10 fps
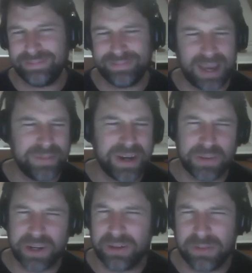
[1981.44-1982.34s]
I'm
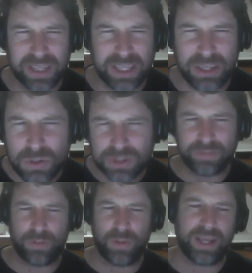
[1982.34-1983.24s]
never going to really use it
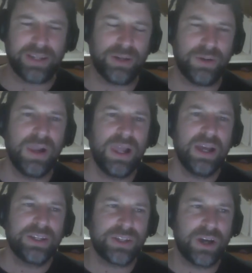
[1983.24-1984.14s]
for what I do.
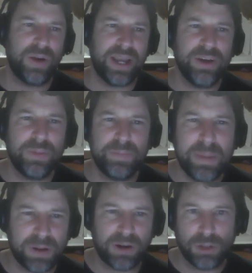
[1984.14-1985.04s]
So, and no,
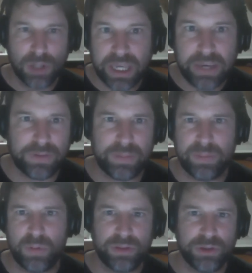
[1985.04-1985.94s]
people aren't looking for
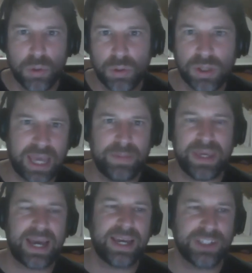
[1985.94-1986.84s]
people with Google A
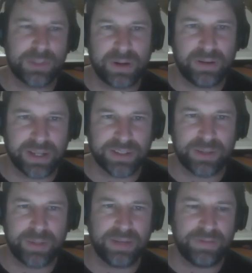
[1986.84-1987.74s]
P I experience. I
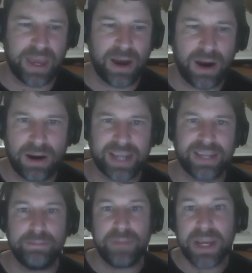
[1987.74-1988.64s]
mean, if they are, I
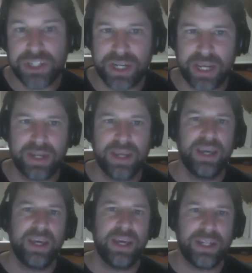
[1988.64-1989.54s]
can mention it
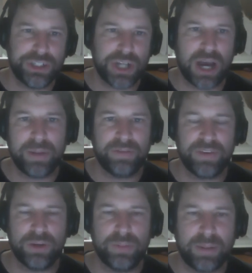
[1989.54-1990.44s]
in a job
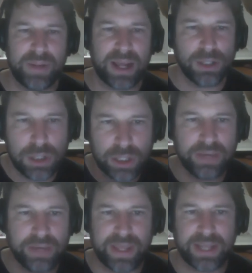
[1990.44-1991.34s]
interview, but I'm not
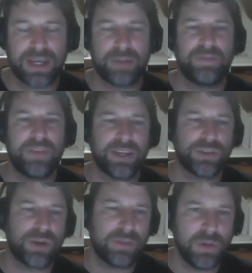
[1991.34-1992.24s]
looking for that type of thing.
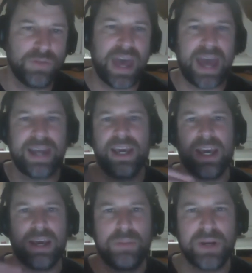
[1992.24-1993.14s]
So I removed that
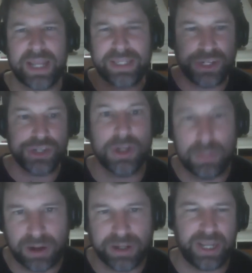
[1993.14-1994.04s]
and put like digital
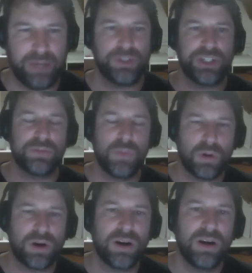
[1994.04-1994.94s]
marketing, which is
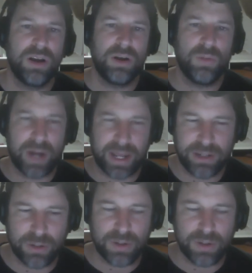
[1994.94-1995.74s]
more what I do.